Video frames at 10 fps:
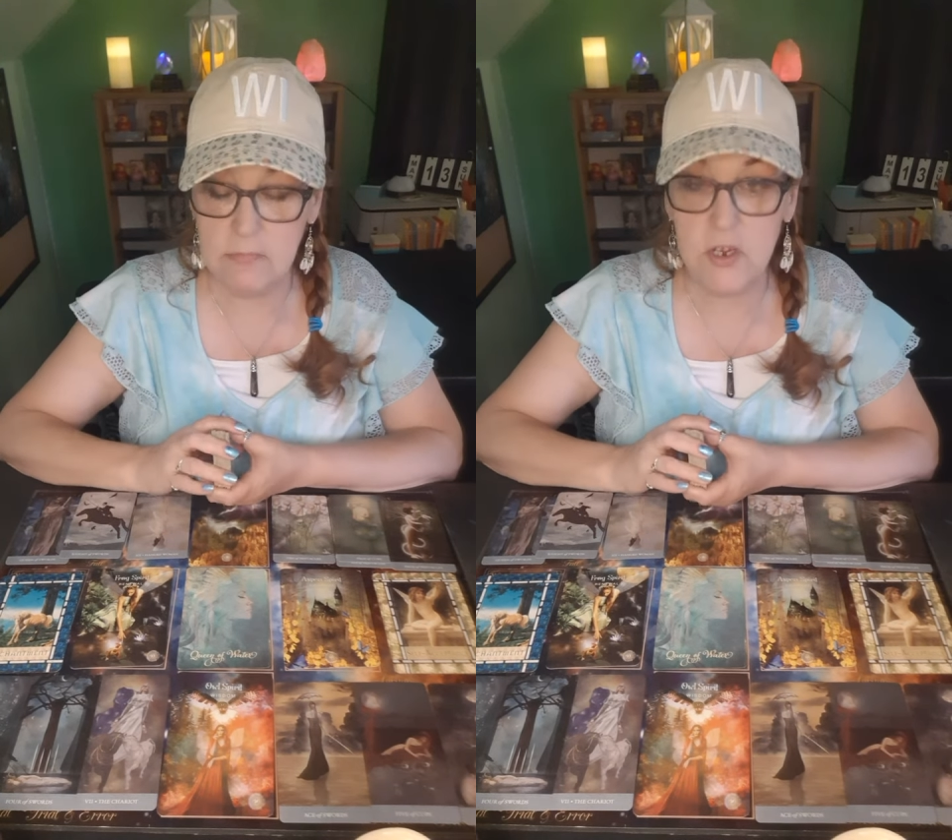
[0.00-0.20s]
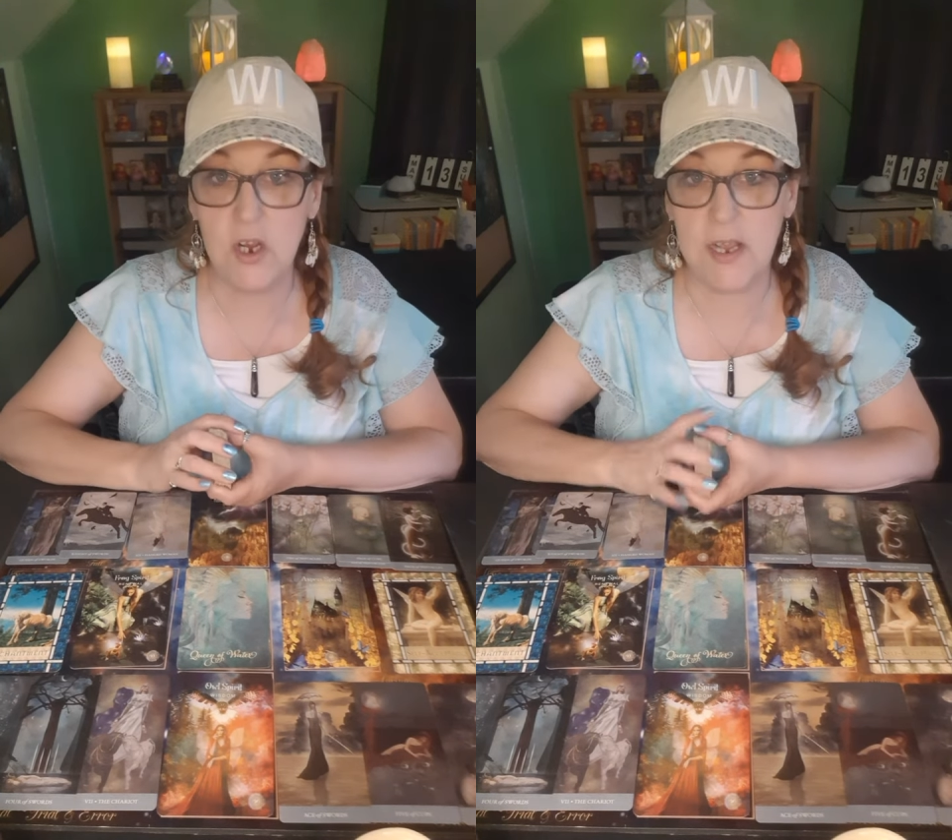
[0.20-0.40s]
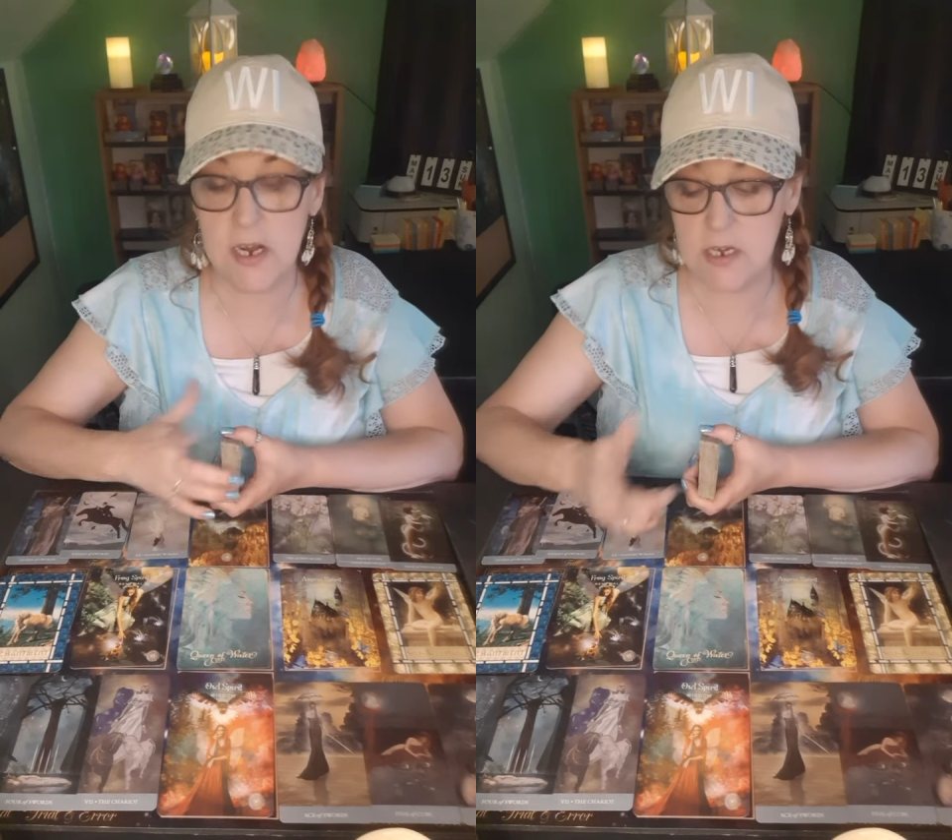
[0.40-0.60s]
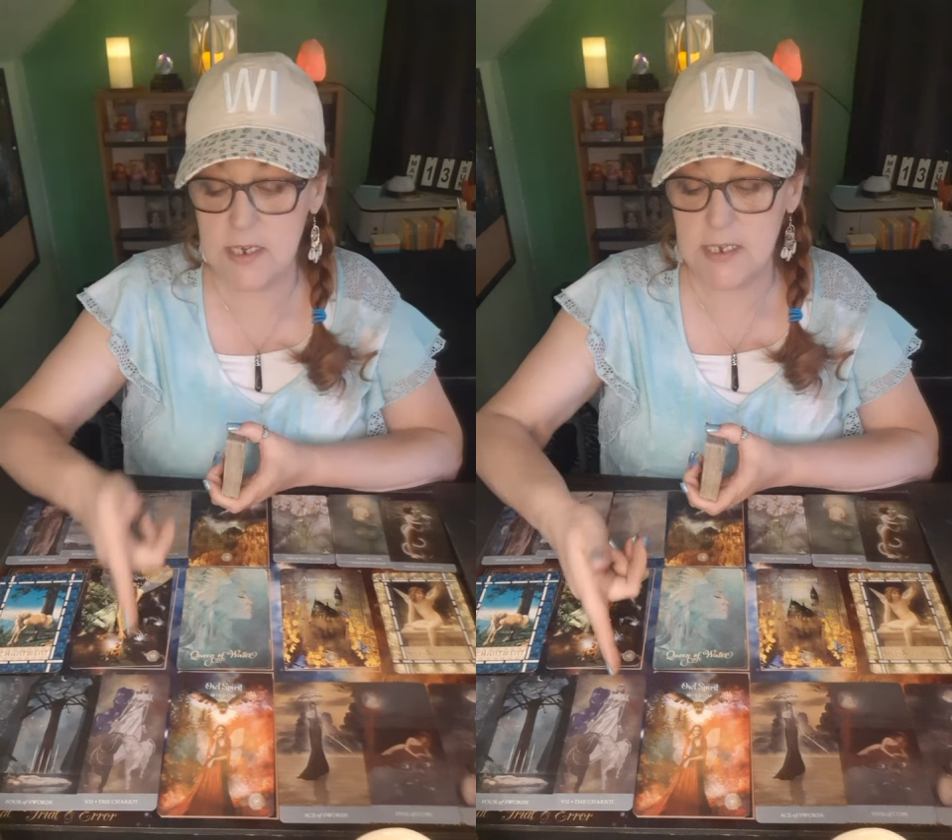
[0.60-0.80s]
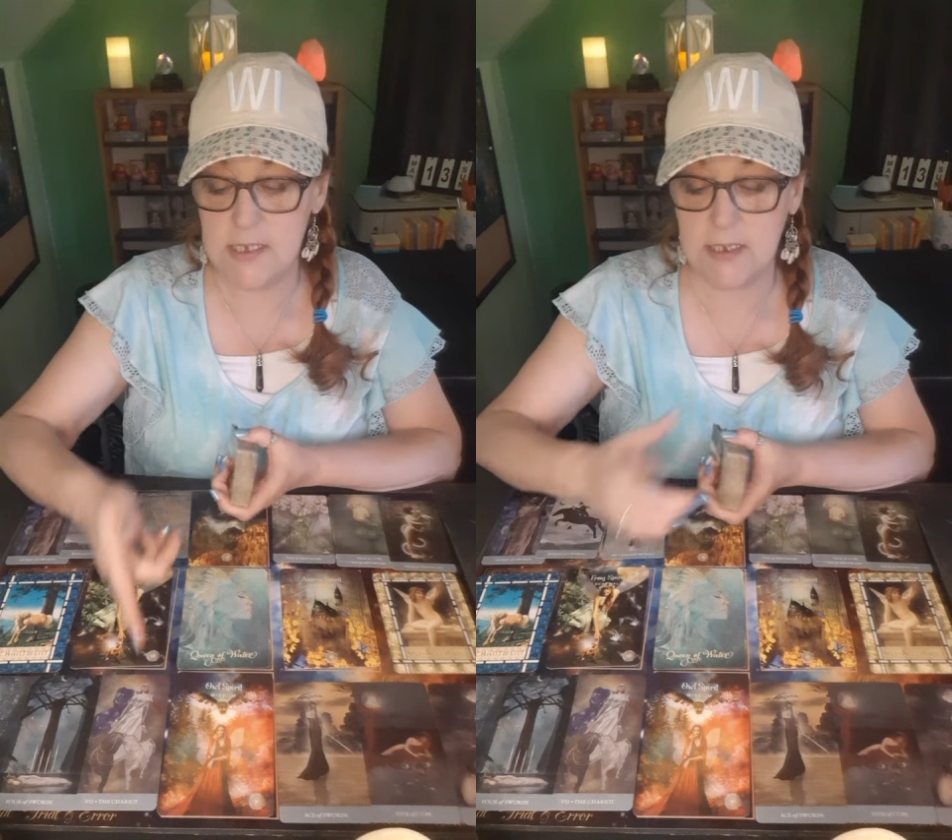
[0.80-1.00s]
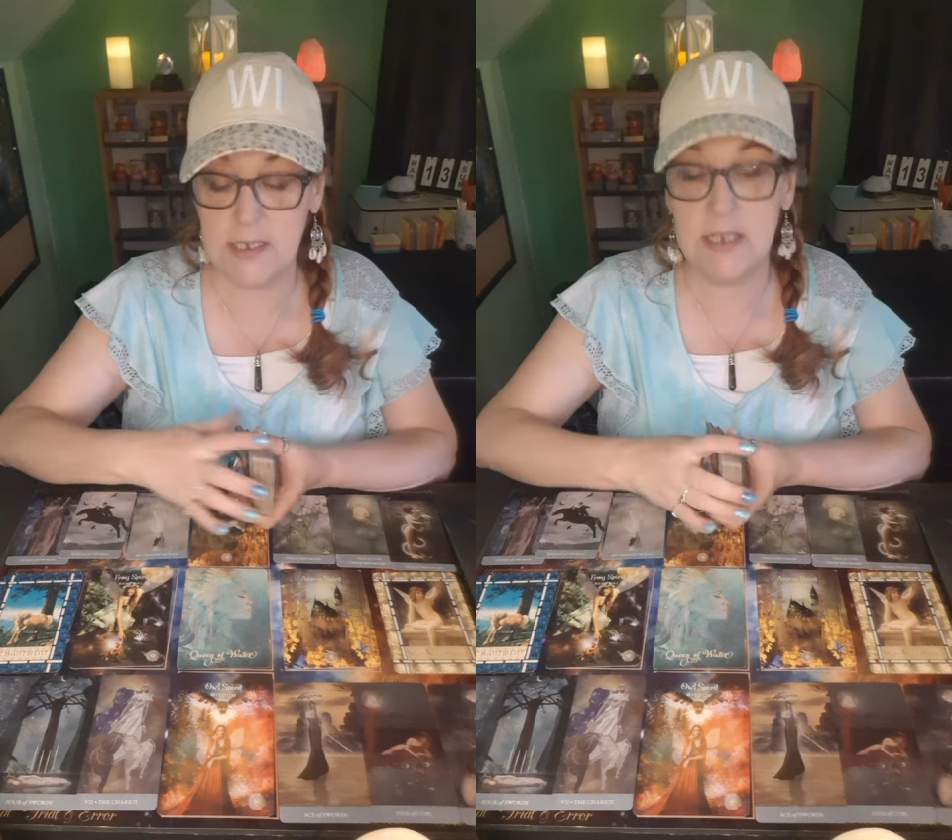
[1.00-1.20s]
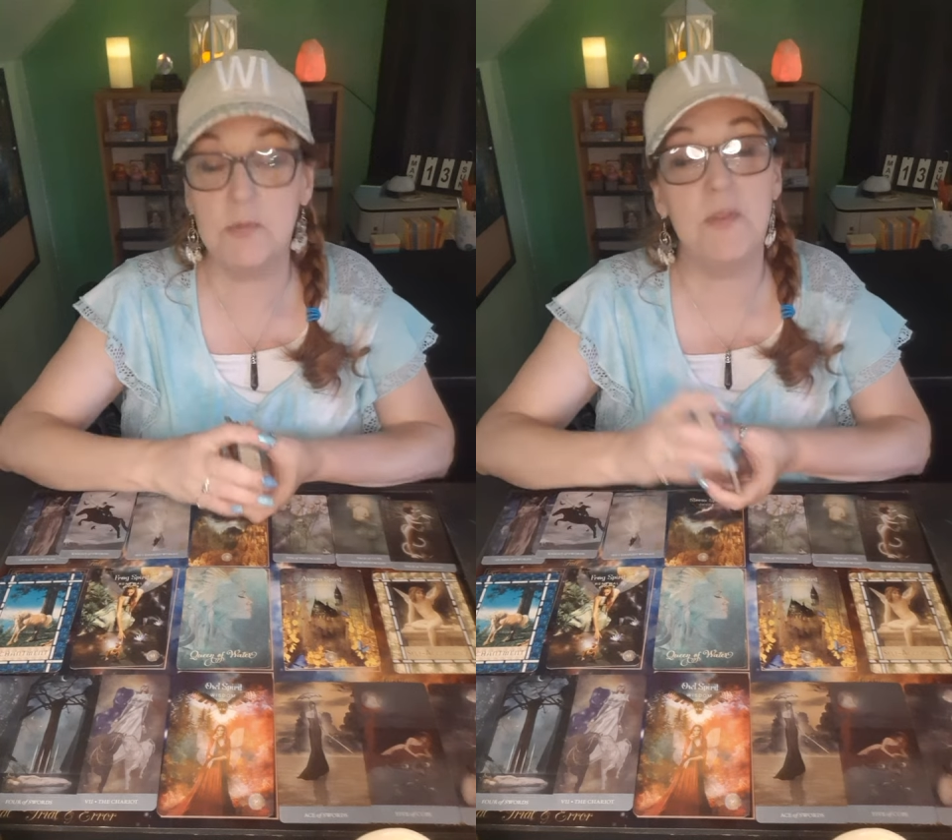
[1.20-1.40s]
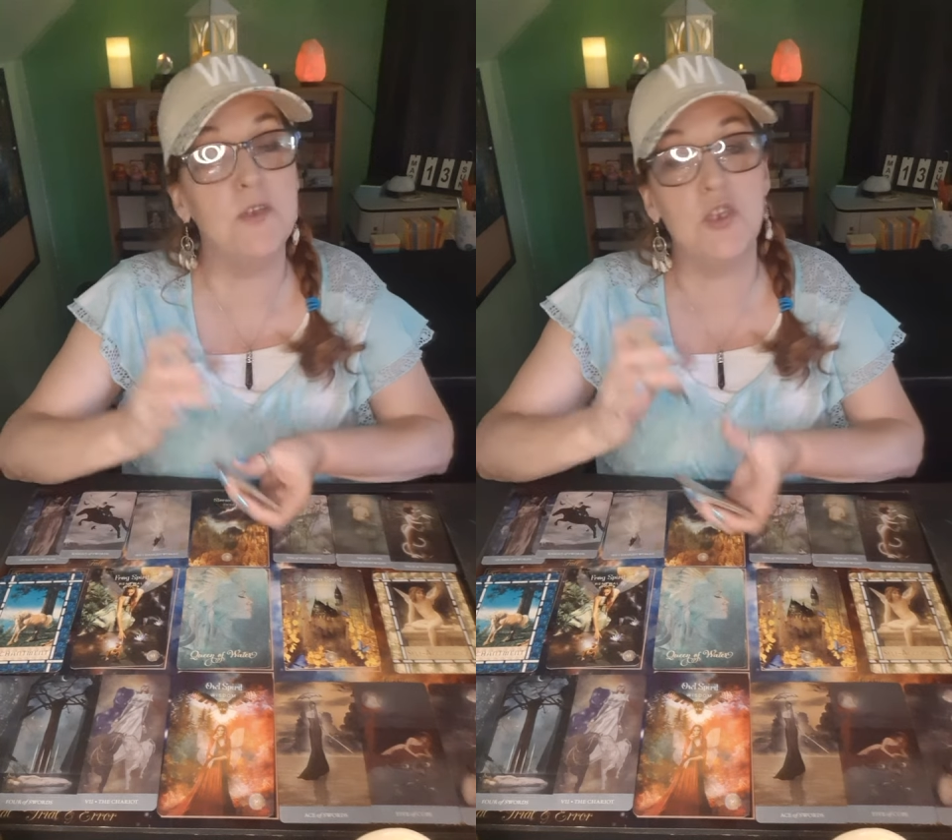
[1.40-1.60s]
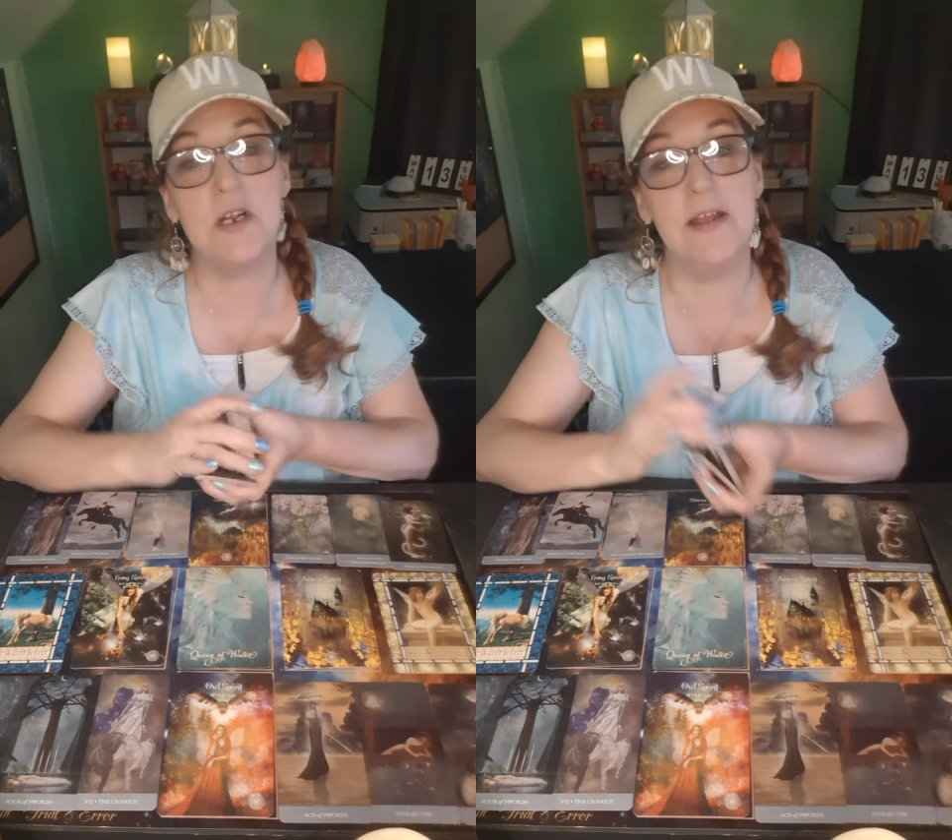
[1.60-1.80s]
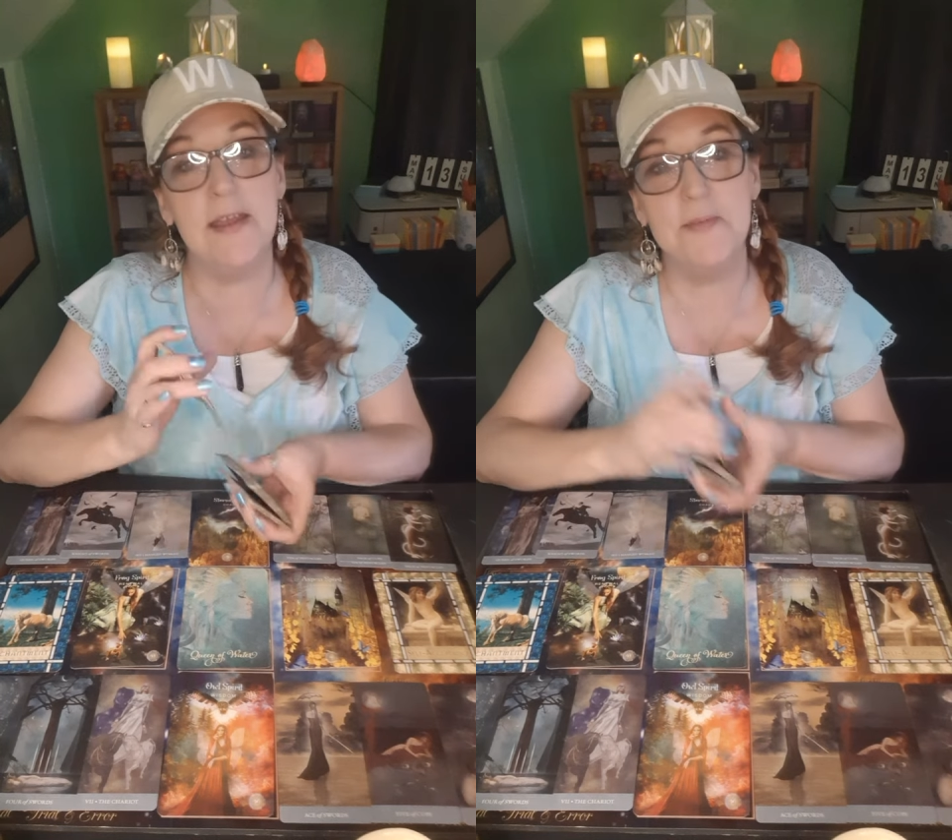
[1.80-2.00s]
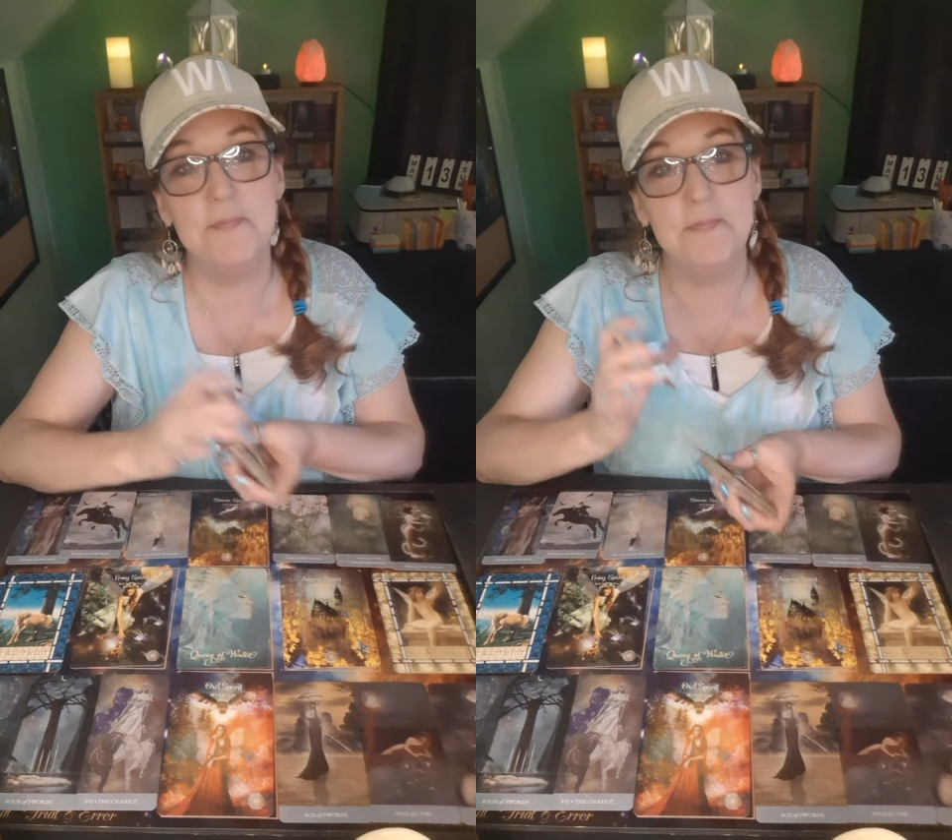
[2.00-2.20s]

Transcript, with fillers: you're guaranteed success with the Chariot.